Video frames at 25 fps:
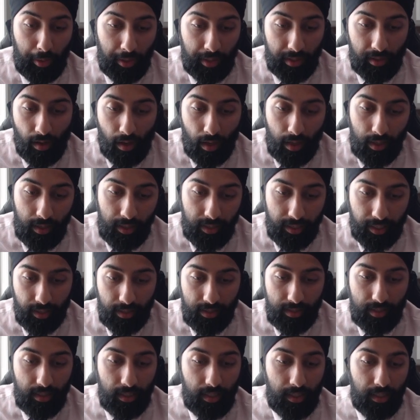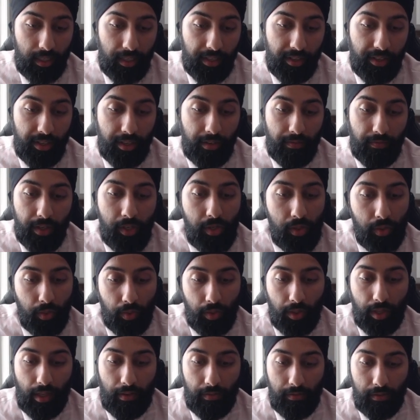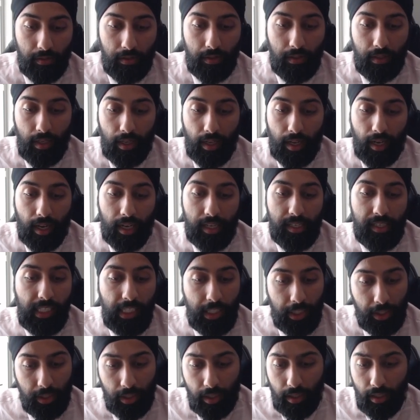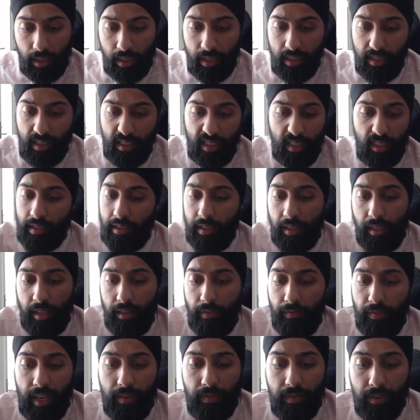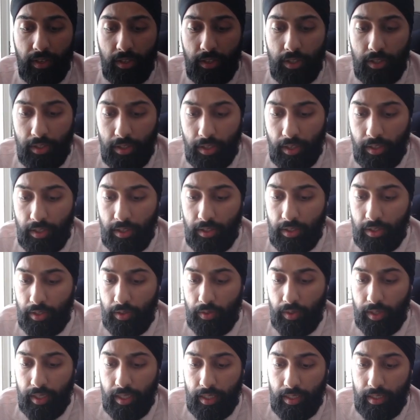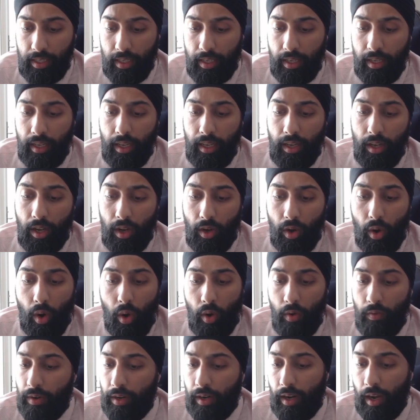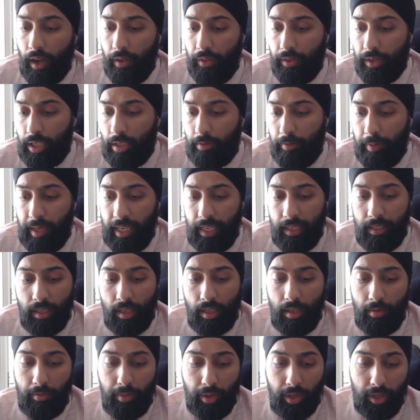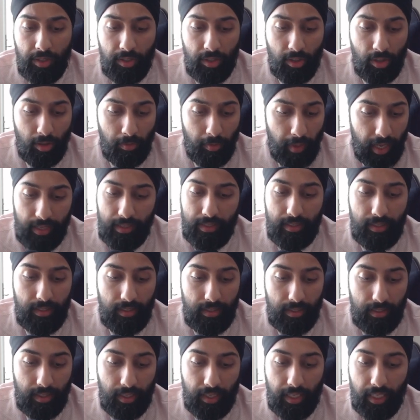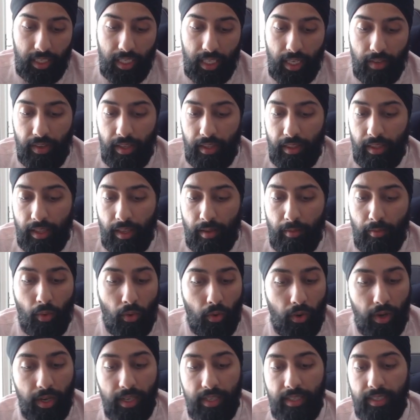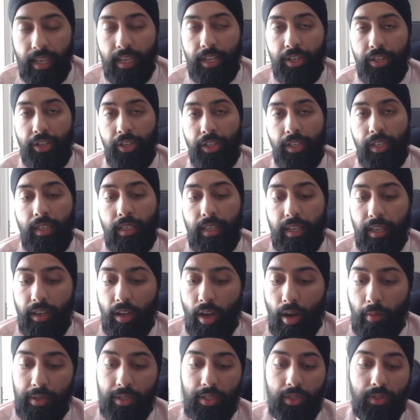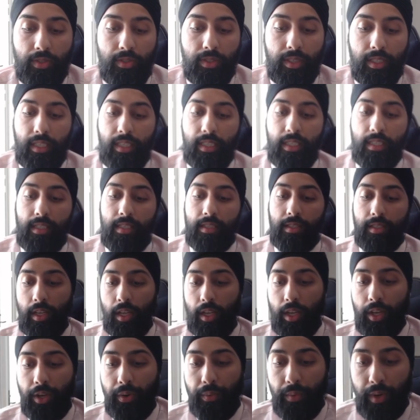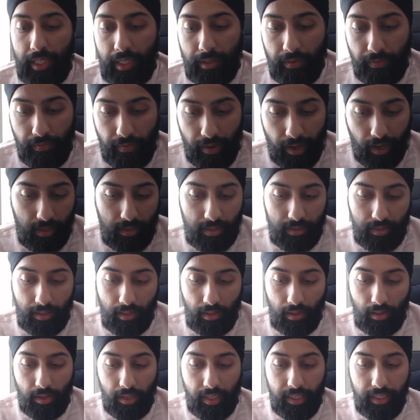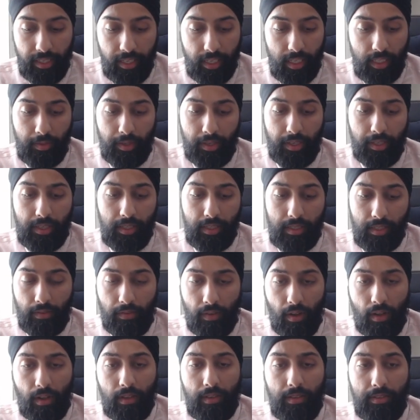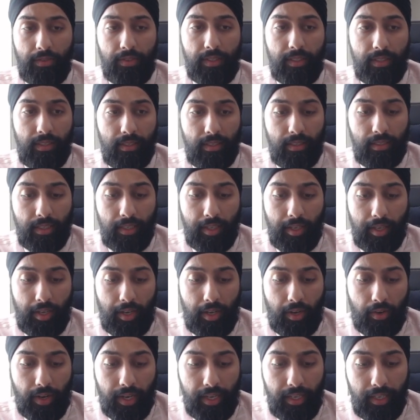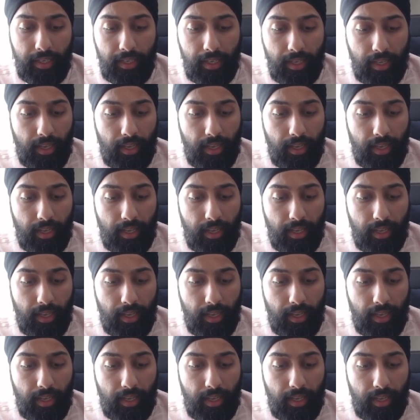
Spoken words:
and context, in the individual level, a teacher consistently favors certain students over others based on personal biases, giving them more attention and opportunities, which affects the learning experience of all students, right?